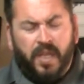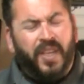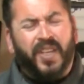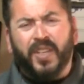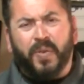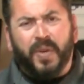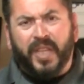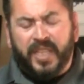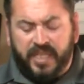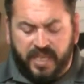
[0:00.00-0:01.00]
you could do it real
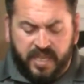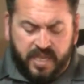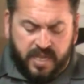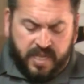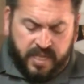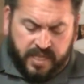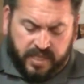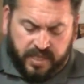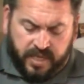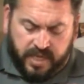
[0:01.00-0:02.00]
easy. This
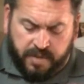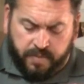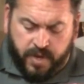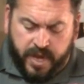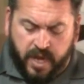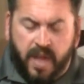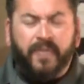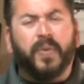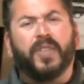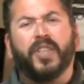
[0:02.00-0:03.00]
is going to come right
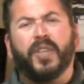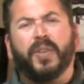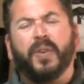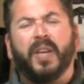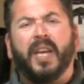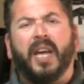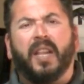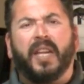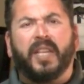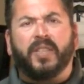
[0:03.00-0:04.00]
off with two
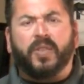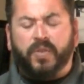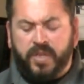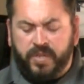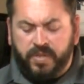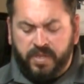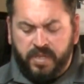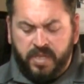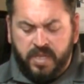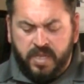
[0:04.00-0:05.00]
Allen head screws,
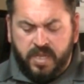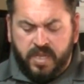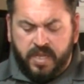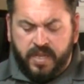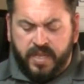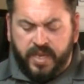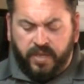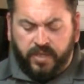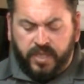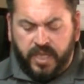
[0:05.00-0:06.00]
and then
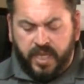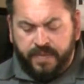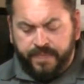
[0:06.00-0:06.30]
you'll see